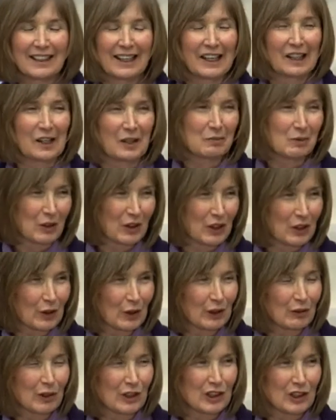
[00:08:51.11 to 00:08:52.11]
and I'm with the
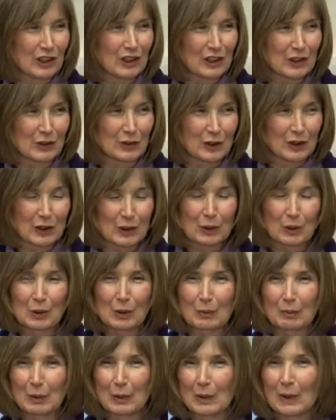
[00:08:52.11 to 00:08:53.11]
York Region District
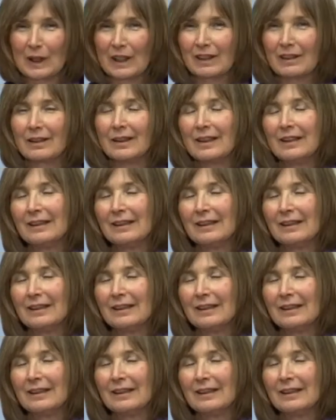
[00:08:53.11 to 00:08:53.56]
School Board